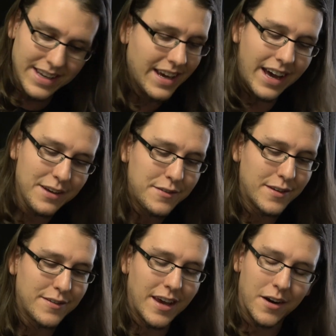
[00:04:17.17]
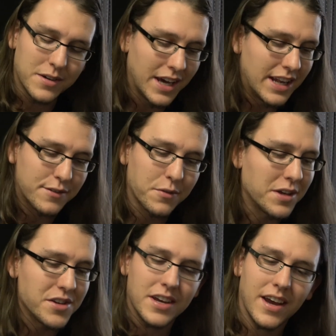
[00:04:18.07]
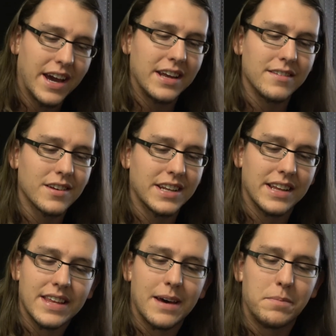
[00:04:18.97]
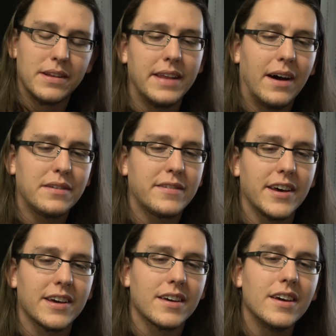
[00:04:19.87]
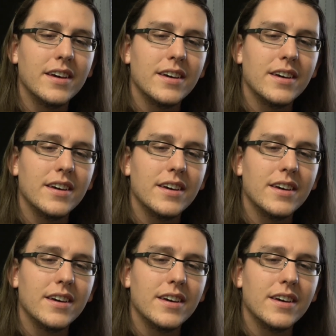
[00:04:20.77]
I used to say, okay, that's cringy. I hate looking at that. But now it's like,